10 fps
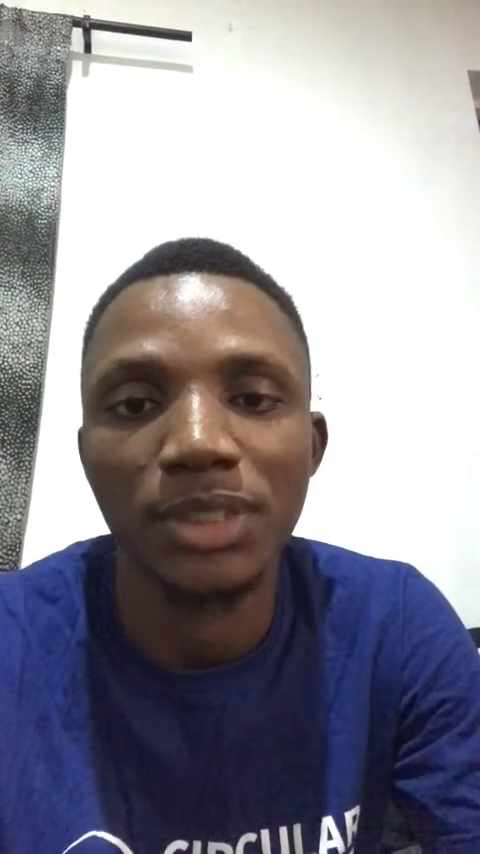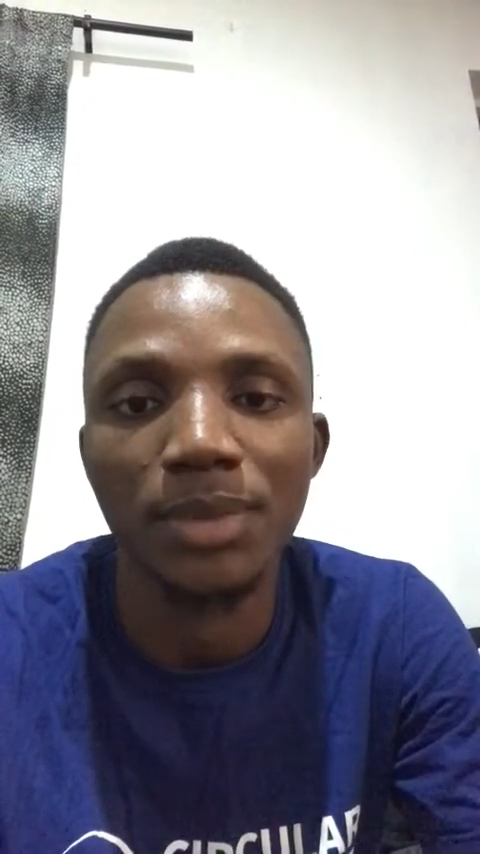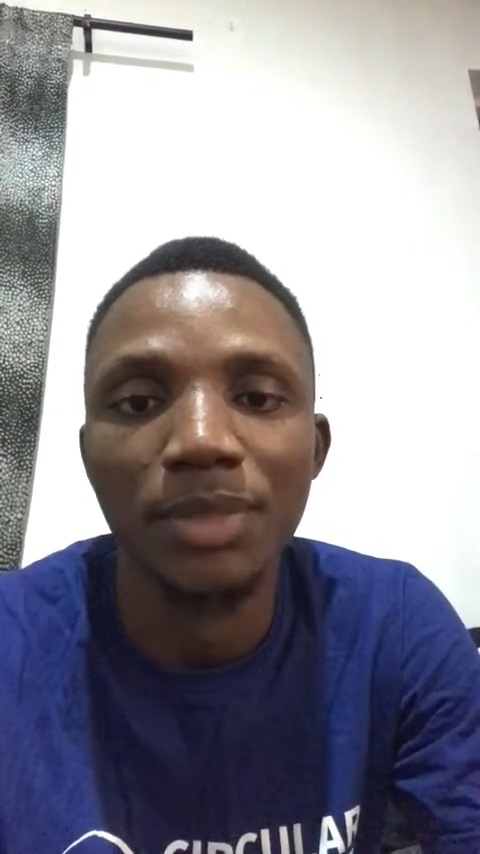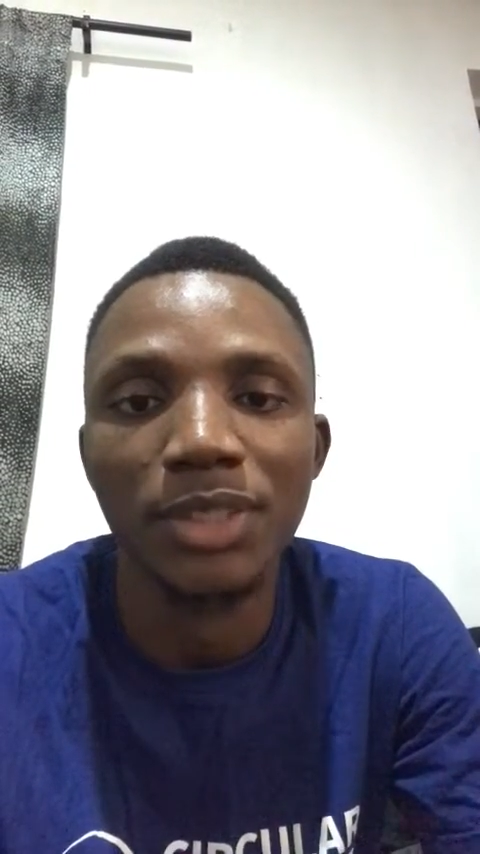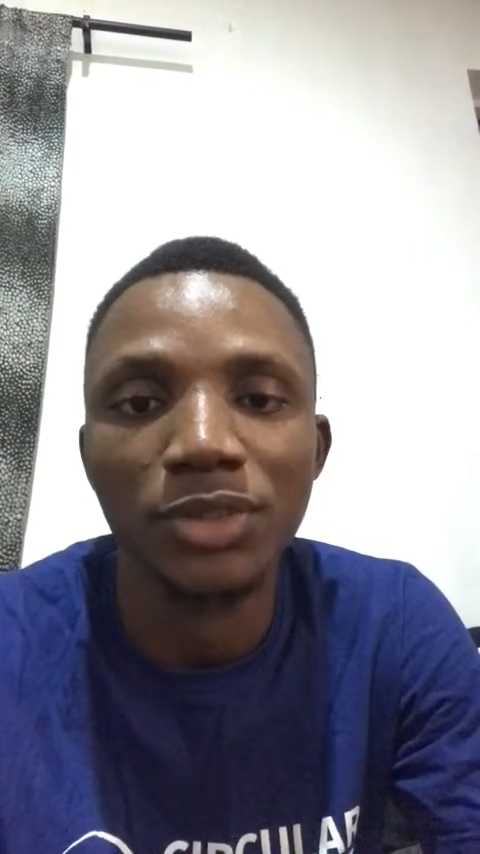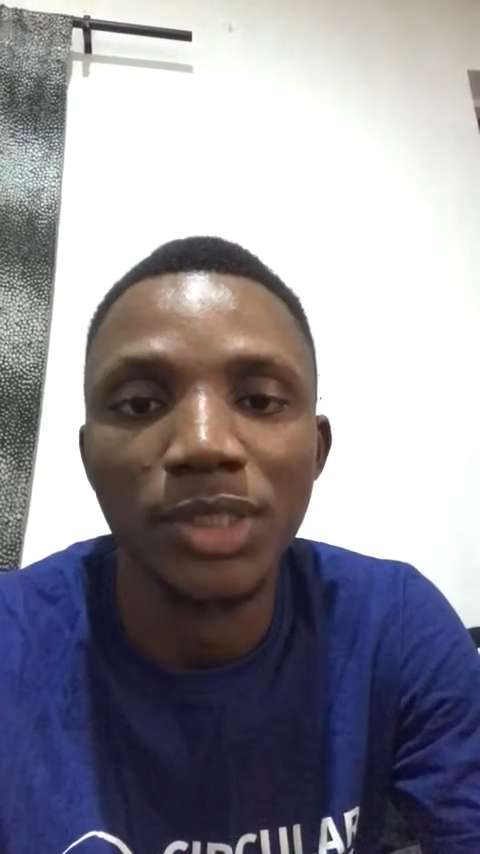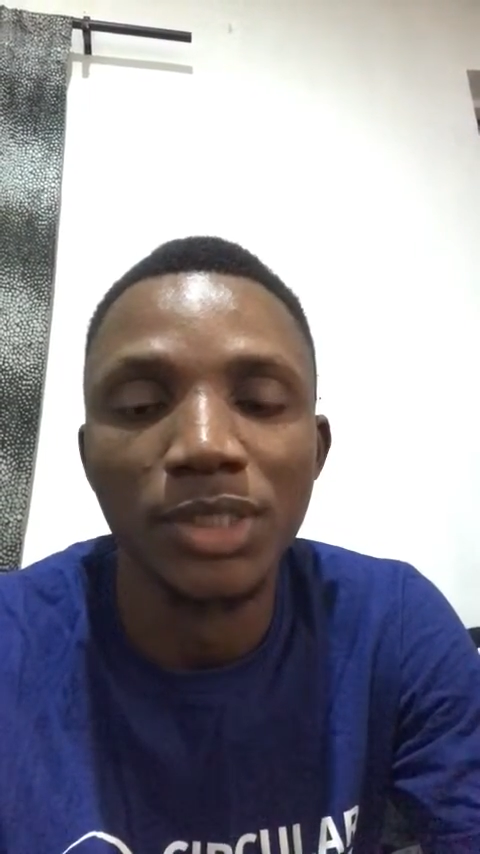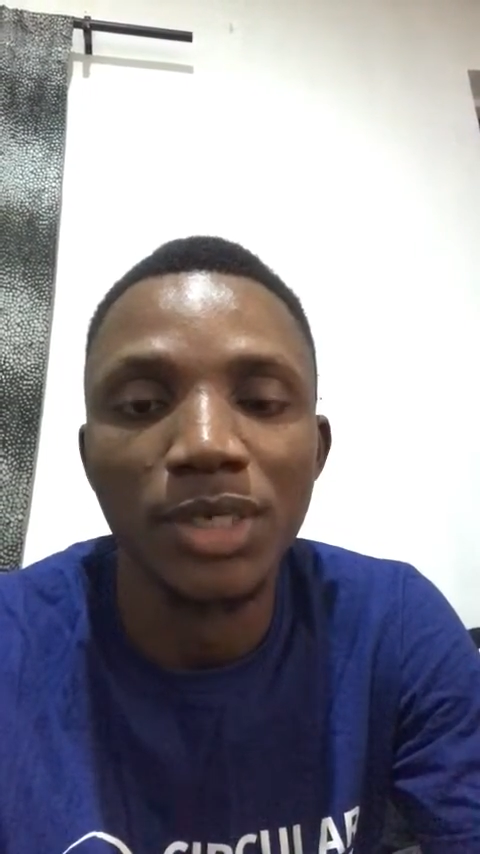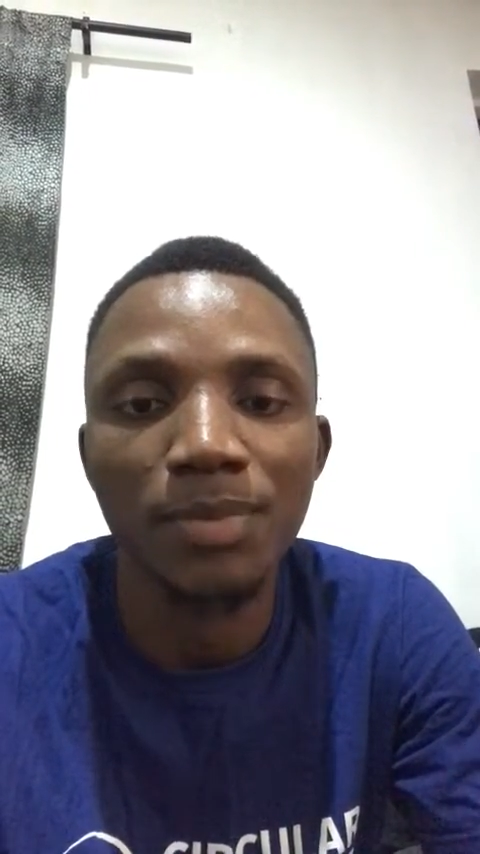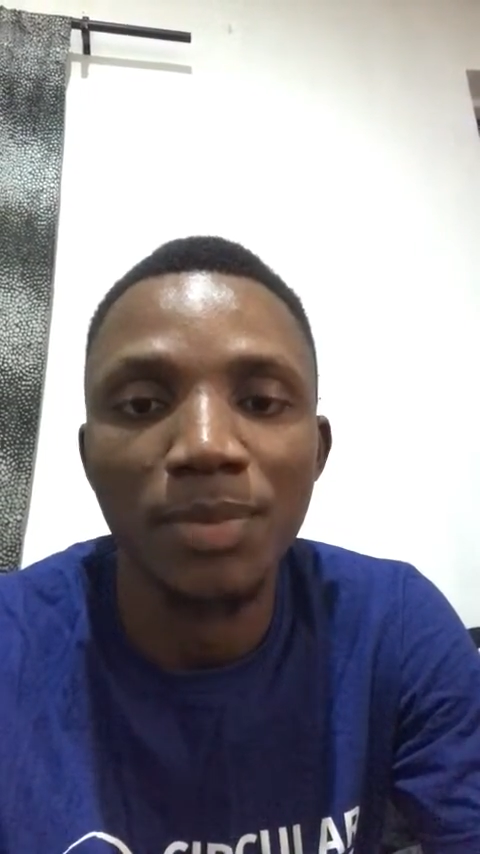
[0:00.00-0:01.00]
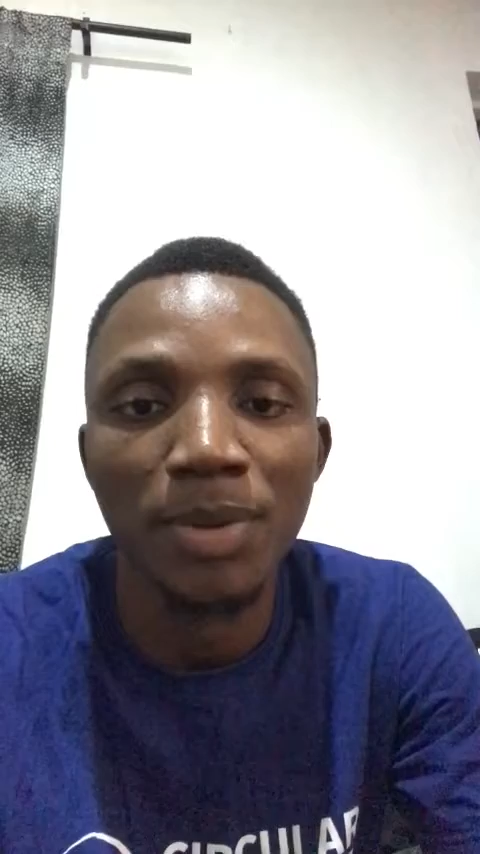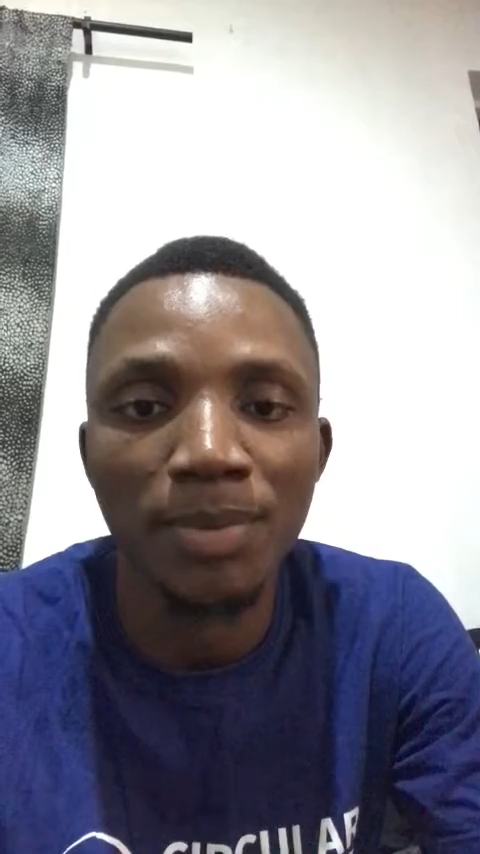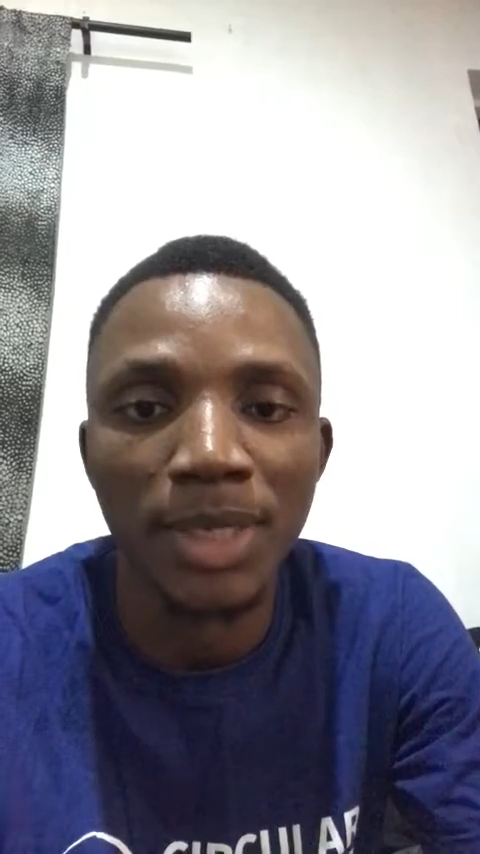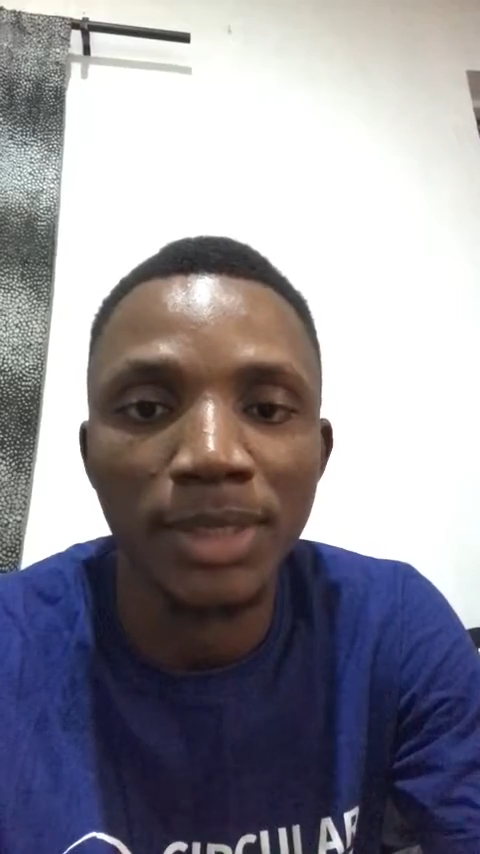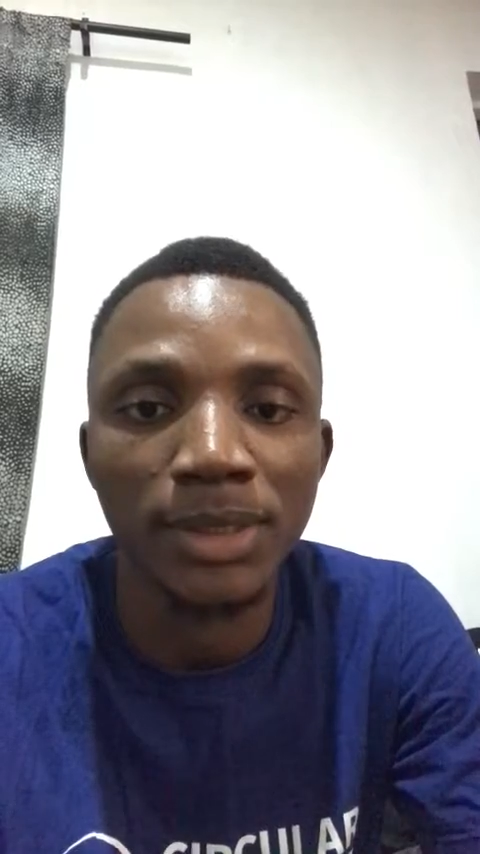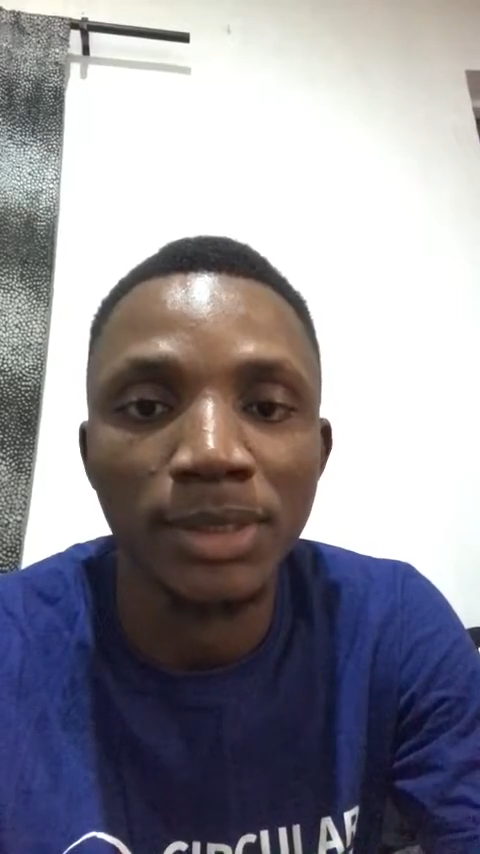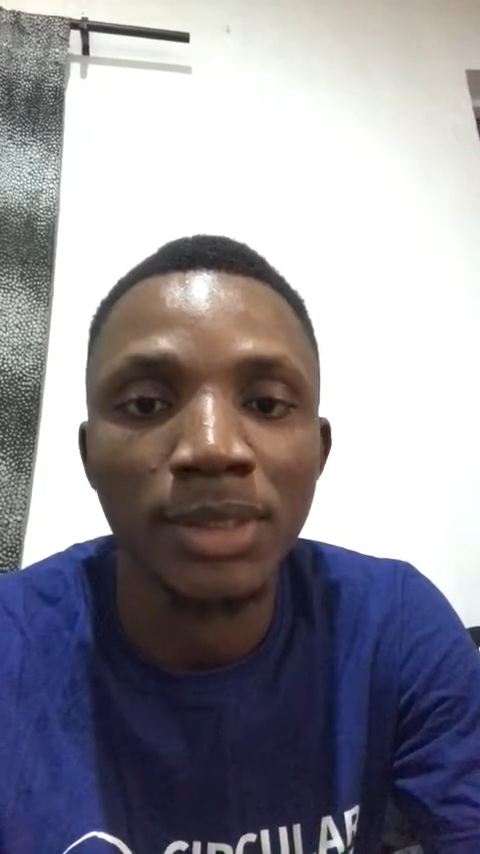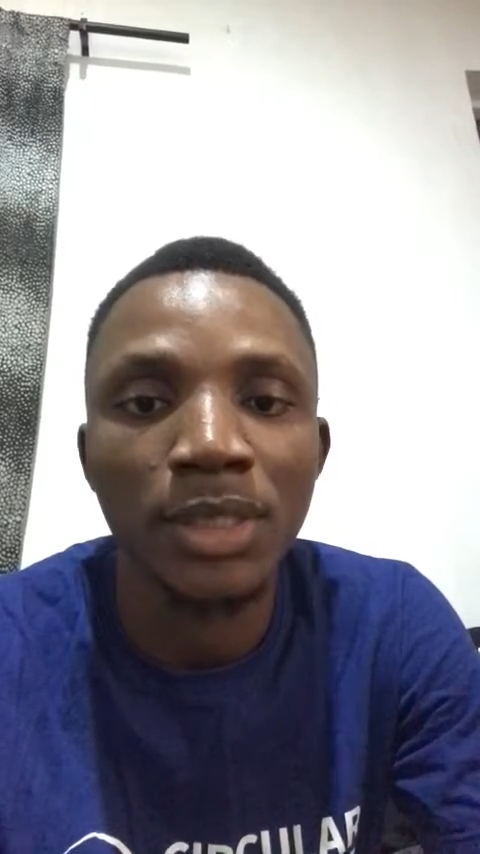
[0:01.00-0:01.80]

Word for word: I mean the traditional paper packaging